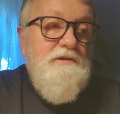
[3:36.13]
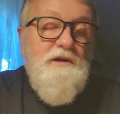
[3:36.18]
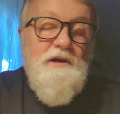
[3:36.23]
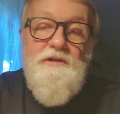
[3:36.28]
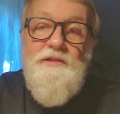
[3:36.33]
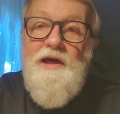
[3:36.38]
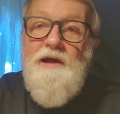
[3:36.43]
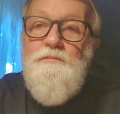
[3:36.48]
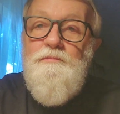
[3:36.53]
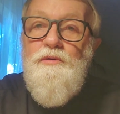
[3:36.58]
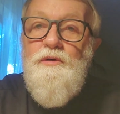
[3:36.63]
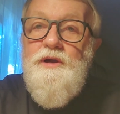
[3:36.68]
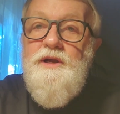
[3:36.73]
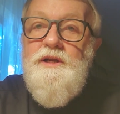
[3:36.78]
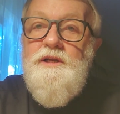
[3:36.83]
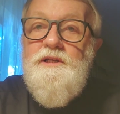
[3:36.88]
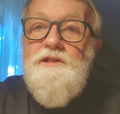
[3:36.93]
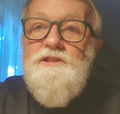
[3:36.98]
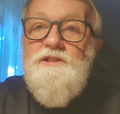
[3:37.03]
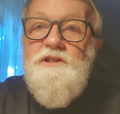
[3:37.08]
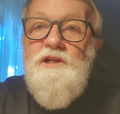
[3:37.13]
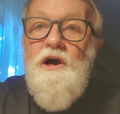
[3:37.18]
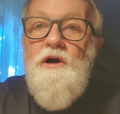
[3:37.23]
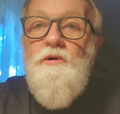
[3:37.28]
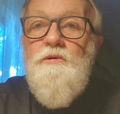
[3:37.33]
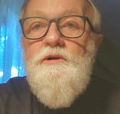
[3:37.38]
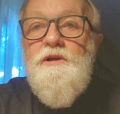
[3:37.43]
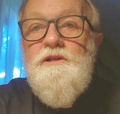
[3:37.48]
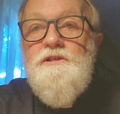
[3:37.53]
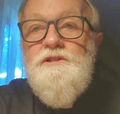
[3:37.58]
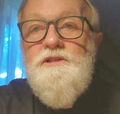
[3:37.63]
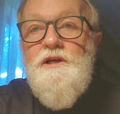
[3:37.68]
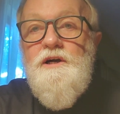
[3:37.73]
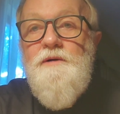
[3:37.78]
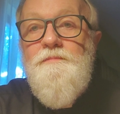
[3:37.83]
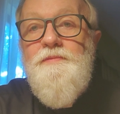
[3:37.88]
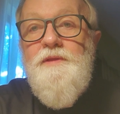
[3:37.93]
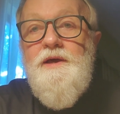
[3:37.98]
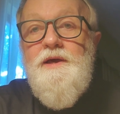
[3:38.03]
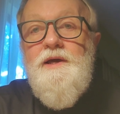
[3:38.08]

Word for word: uh, that breed is known as uh,